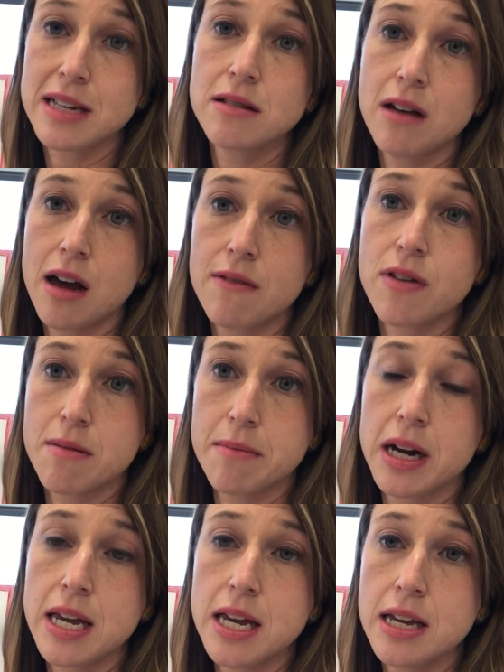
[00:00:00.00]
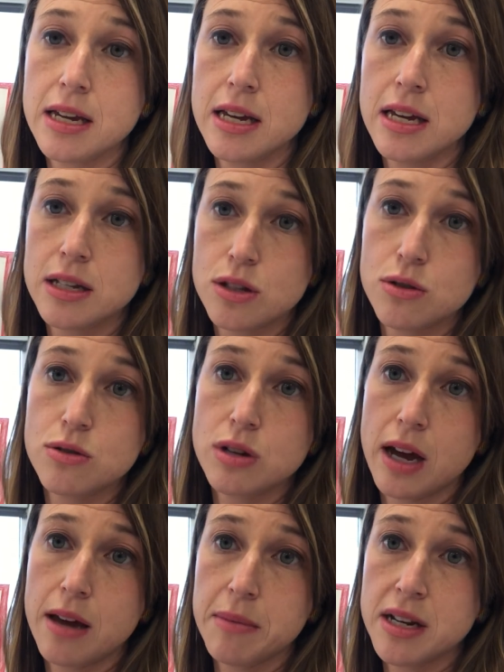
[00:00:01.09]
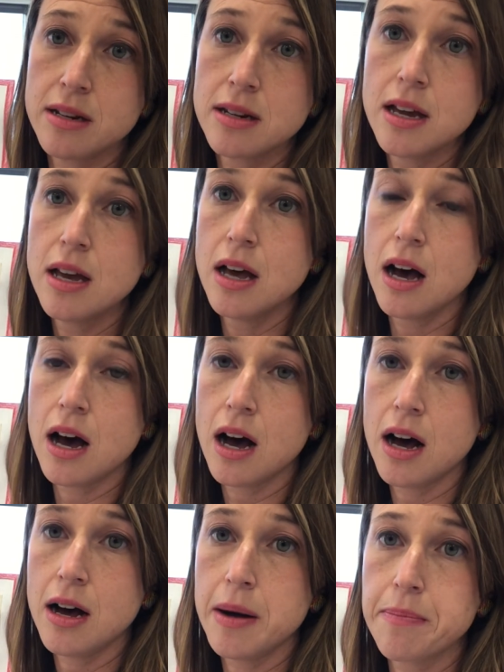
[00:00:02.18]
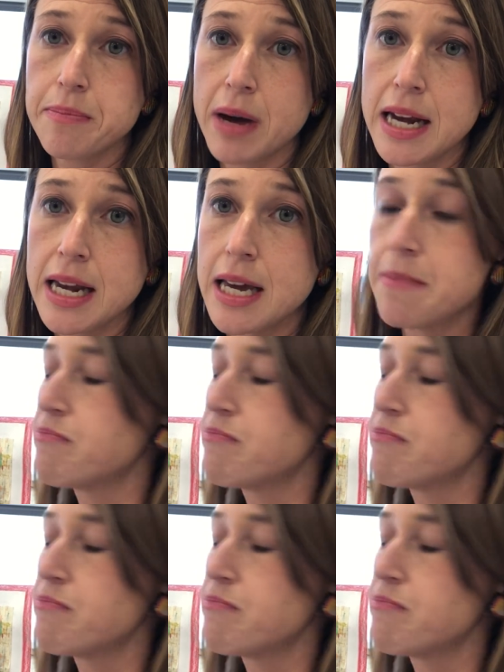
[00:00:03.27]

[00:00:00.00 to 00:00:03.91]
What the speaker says: a lot of their money, is through diamond mining.